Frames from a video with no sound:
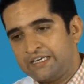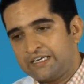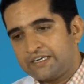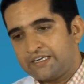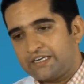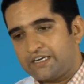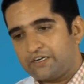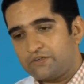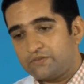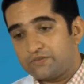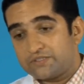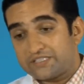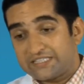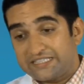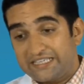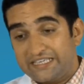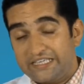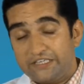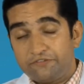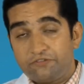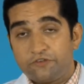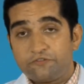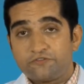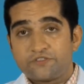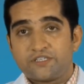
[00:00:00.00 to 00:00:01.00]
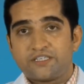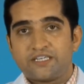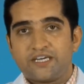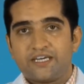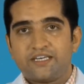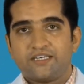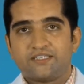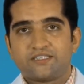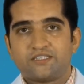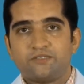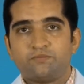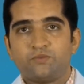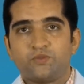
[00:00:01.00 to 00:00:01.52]
Now, CD59
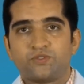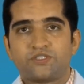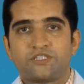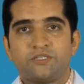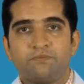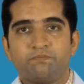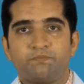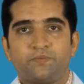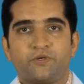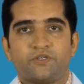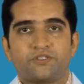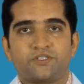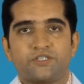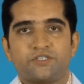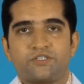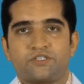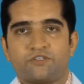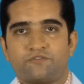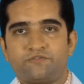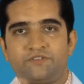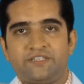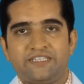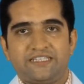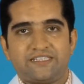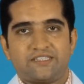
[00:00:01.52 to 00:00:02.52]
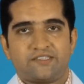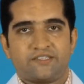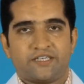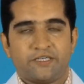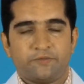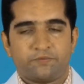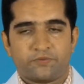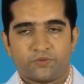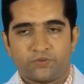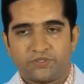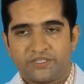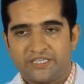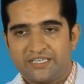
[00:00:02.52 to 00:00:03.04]
is the most important of these three
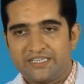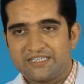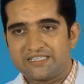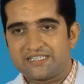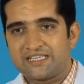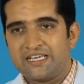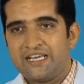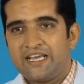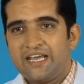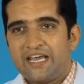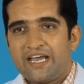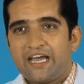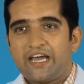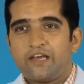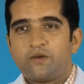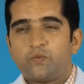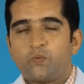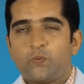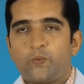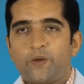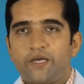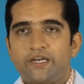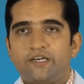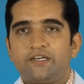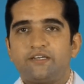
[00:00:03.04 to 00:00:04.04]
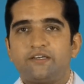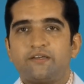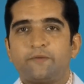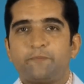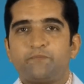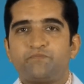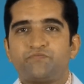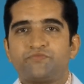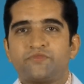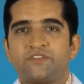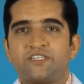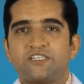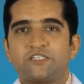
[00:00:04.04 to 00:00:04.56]
proteins, and
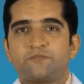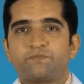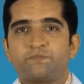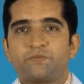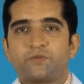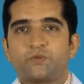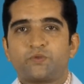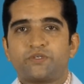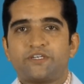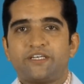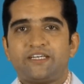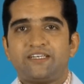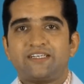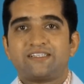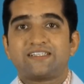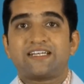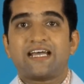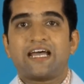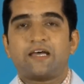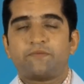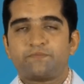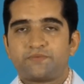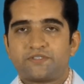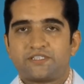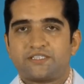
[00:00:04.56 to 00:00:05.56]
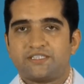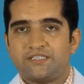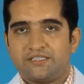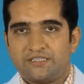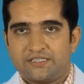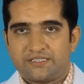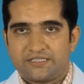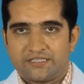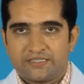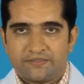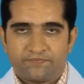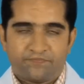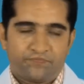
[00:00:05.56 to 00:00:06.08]
when this protein is
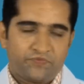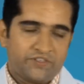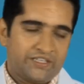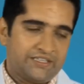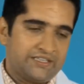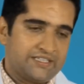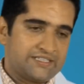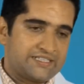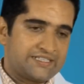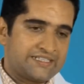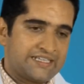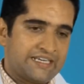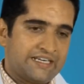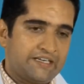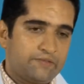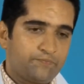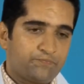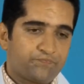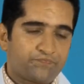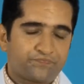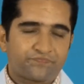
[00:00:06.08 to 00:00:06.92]
absent in the cell,